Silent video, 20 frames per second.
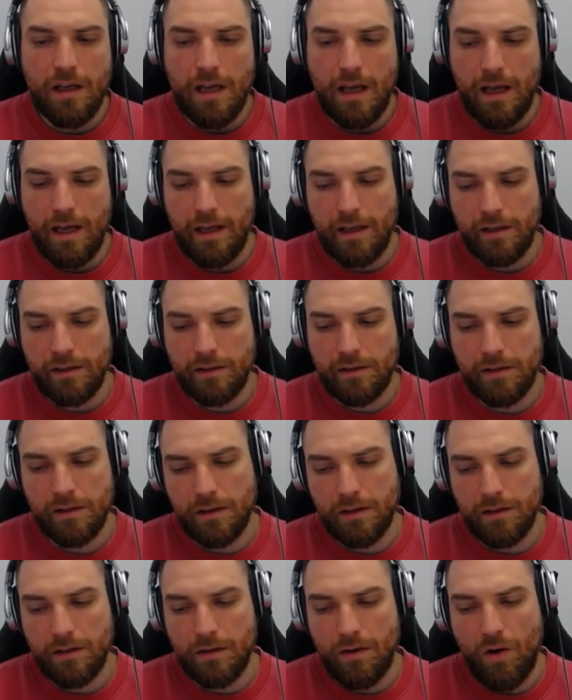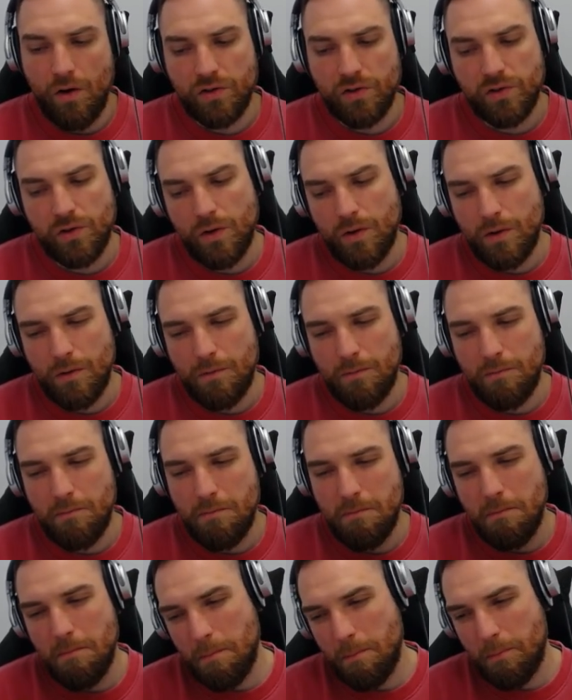And also
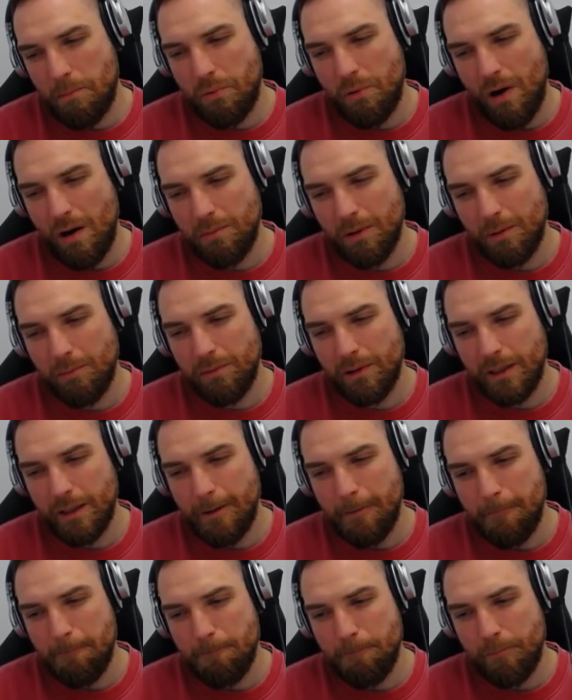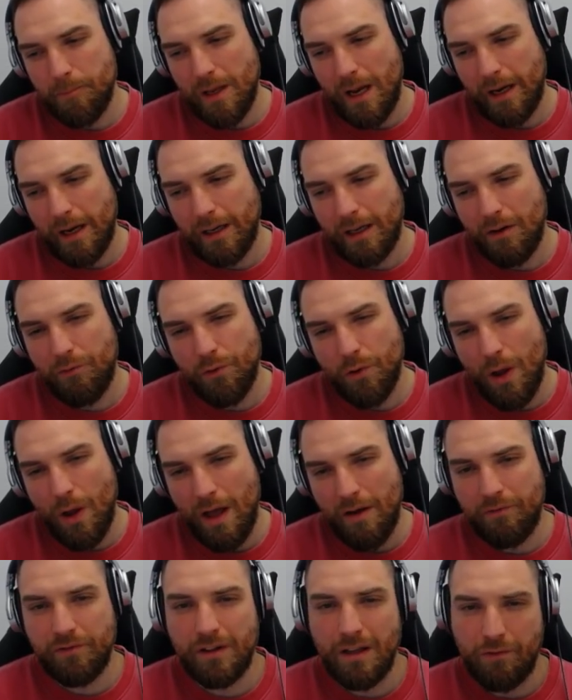probably like if you
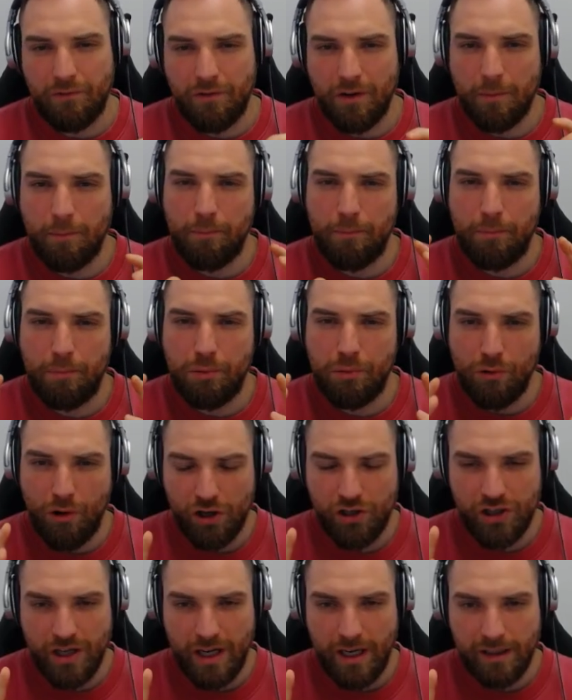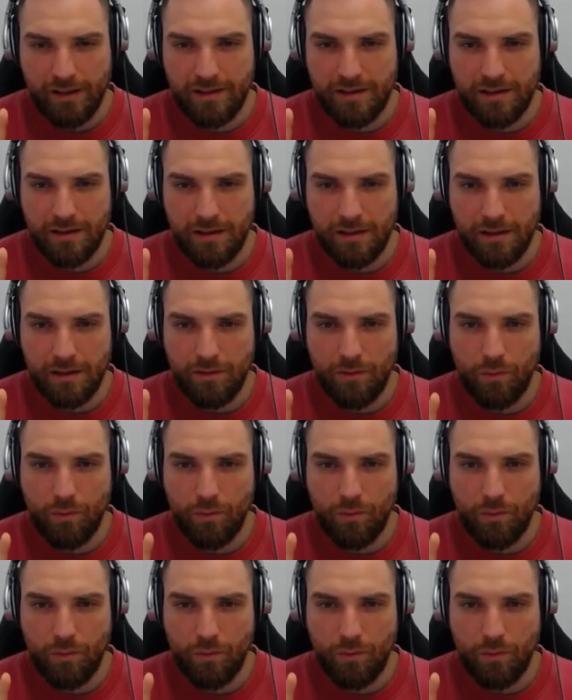have different projects